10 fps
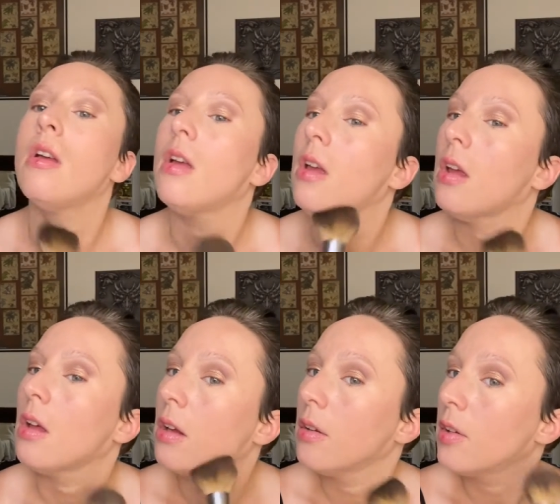
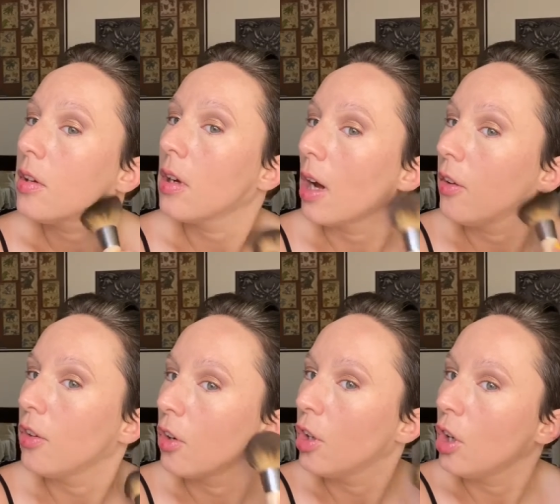And I
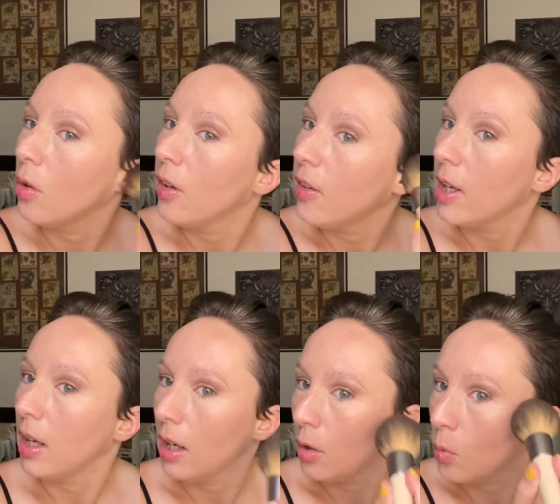started noticing
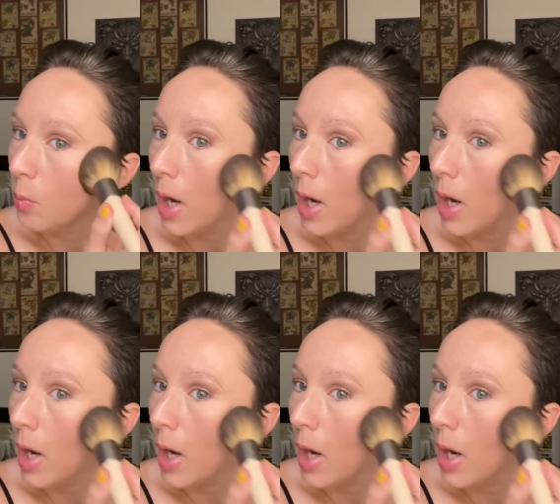in